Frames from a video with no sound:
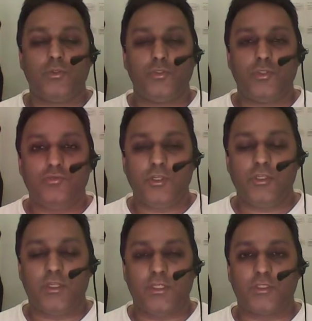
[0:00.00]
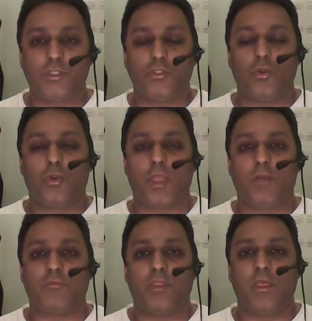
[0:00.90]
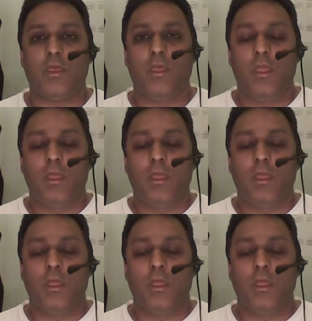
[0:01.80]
or nutritionist to look after